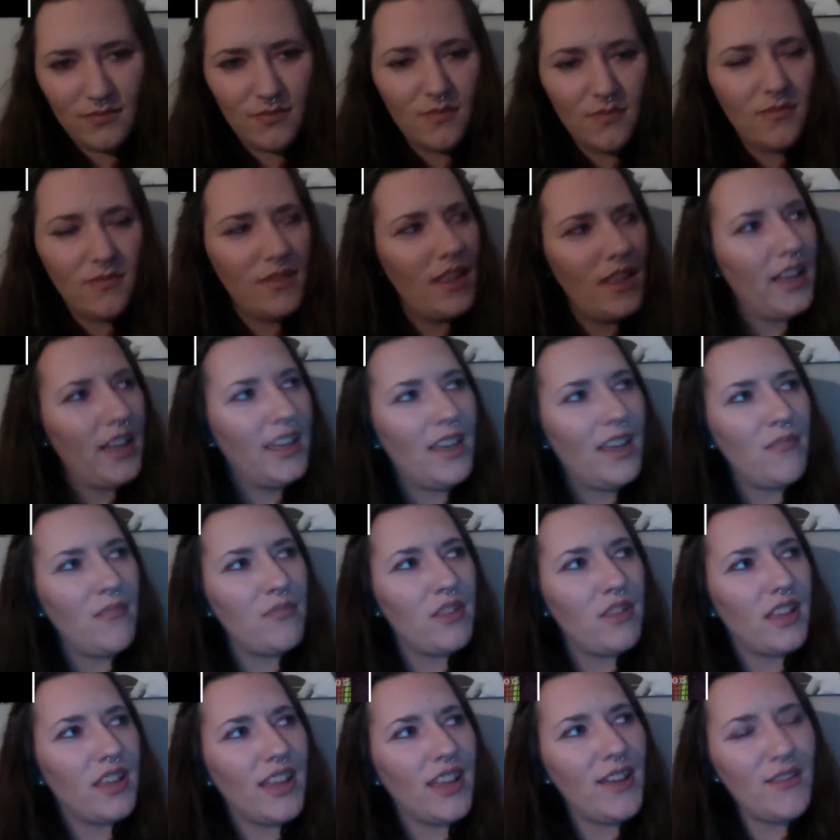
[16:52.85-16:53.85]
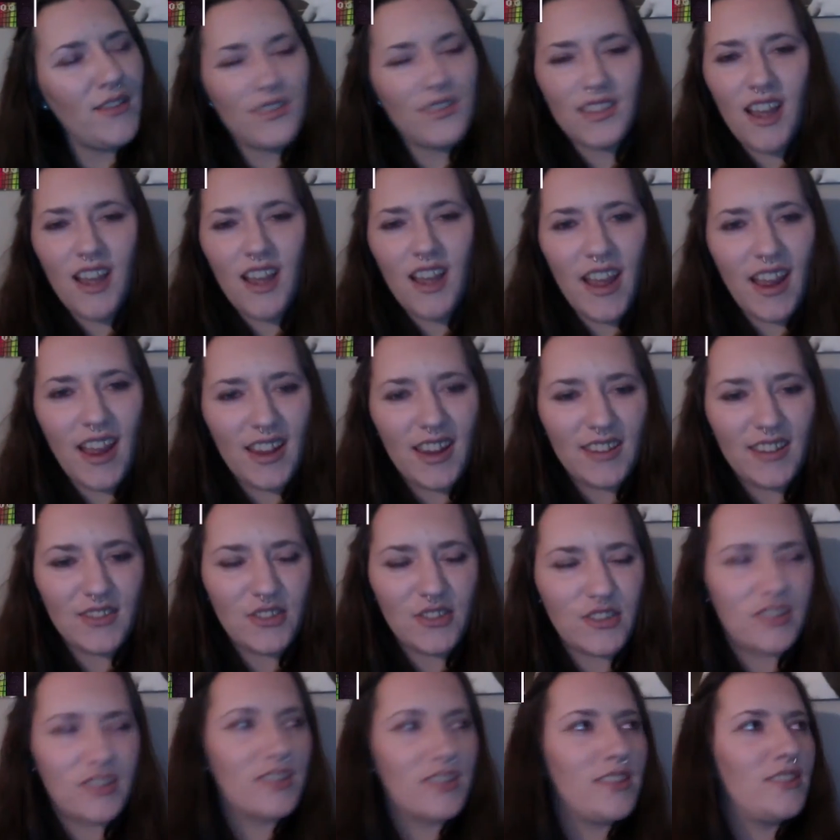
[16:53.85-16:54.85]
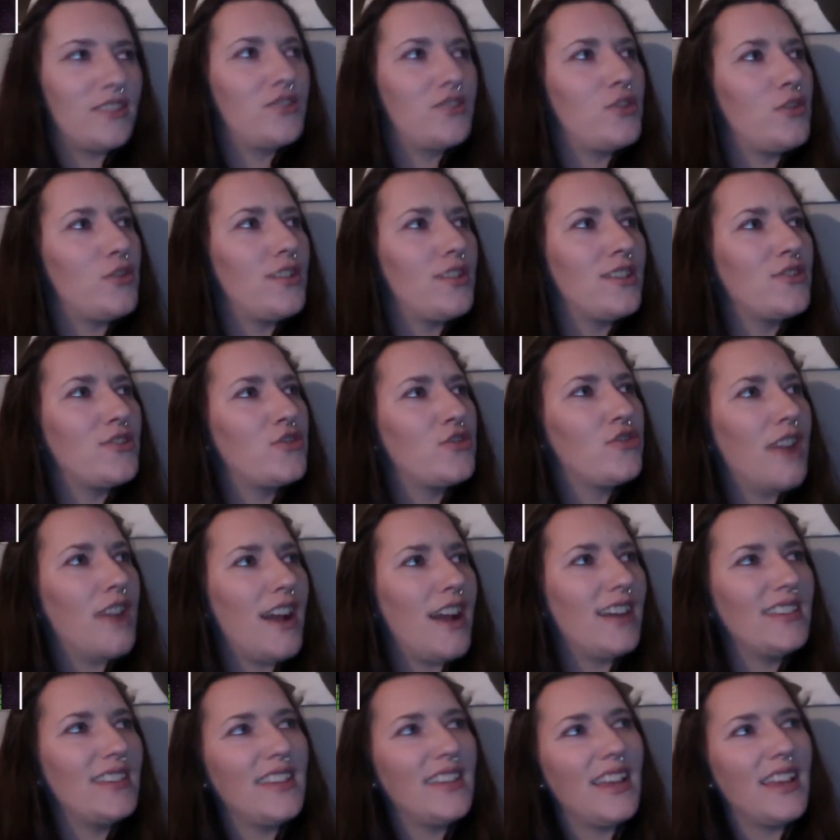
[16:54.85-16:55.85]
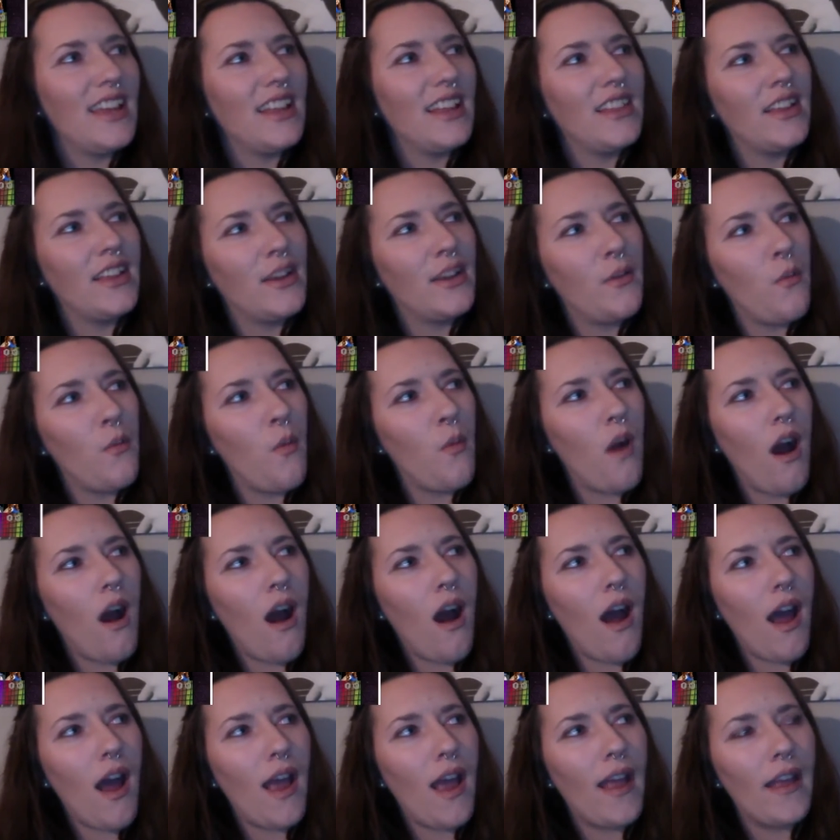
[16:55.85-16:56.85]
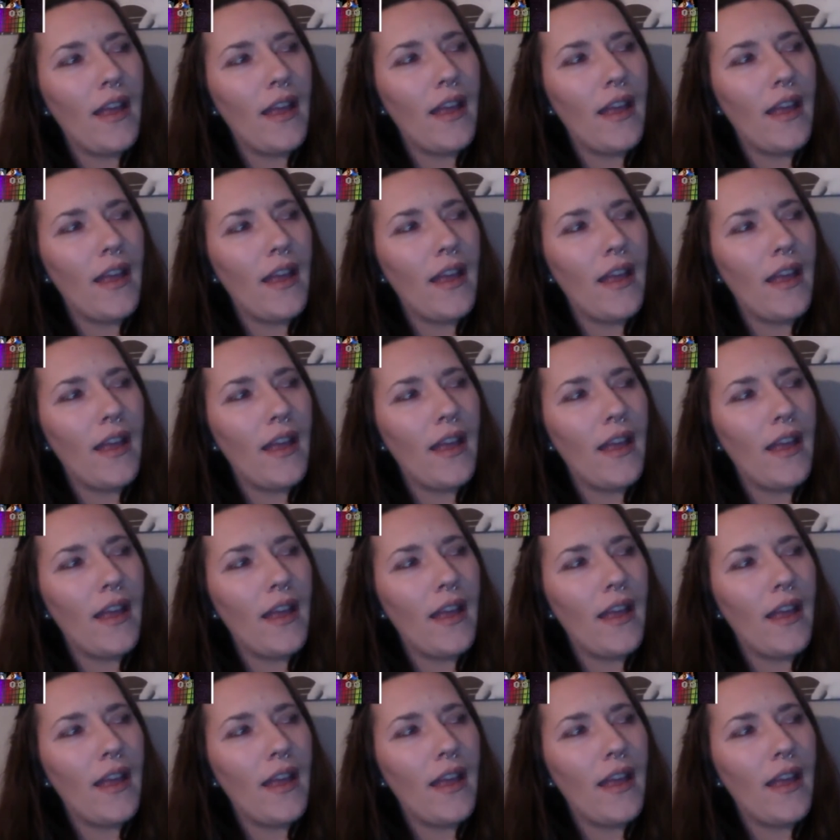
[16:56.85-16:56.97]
I keep looking outside. It's just so distracting. Like, why?